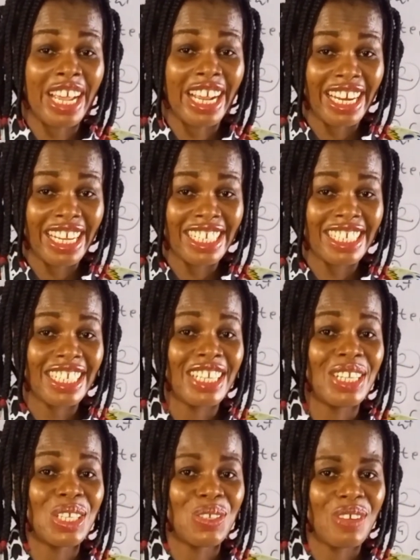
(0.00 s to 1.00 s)
English
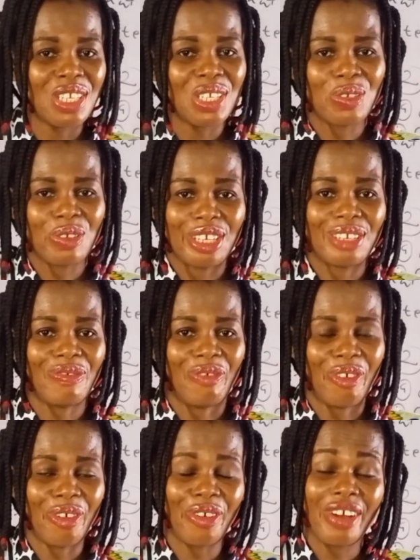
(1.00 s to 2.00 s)
in
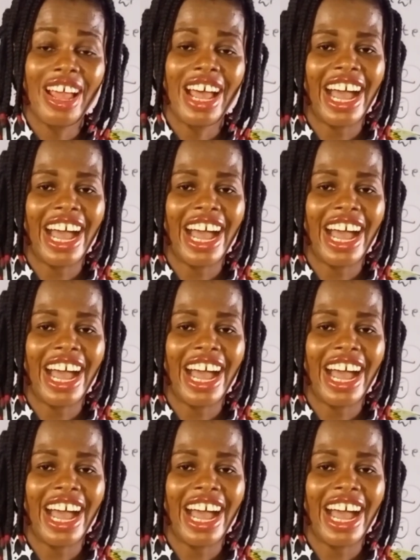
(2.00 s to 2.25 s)
2024,